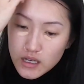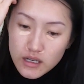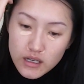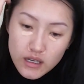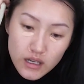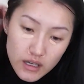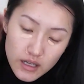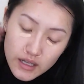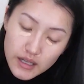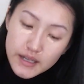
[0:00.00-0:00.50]

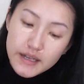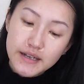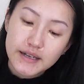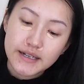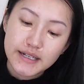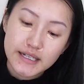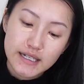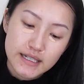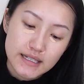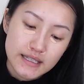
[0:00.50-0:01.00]

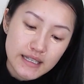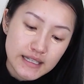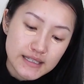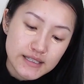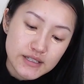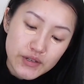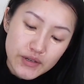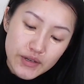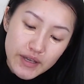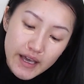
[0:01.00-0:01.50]

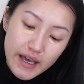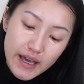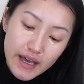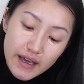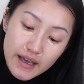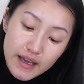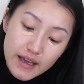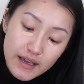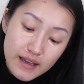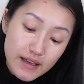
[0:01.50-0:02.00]
That's
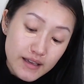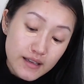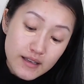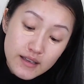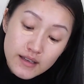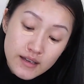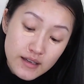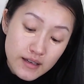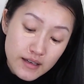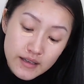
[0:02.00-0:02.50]
okay.
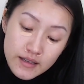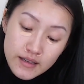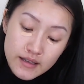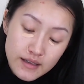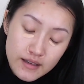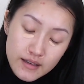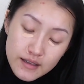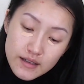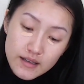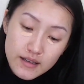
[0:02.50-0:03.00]

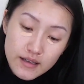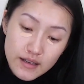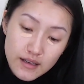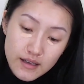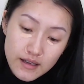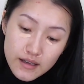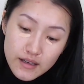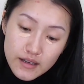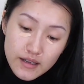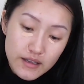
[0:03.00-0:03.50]

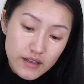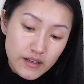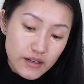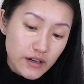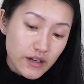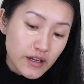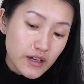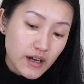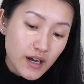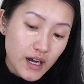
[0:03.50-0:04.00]
You
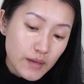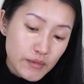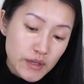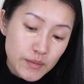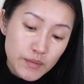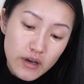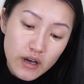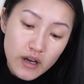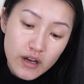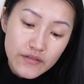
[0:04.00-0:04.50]
know, you can't be
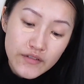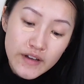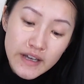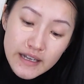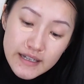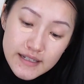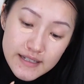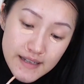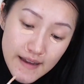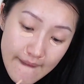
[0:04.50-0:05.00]

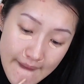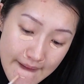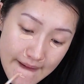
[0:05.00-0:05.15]
perfect.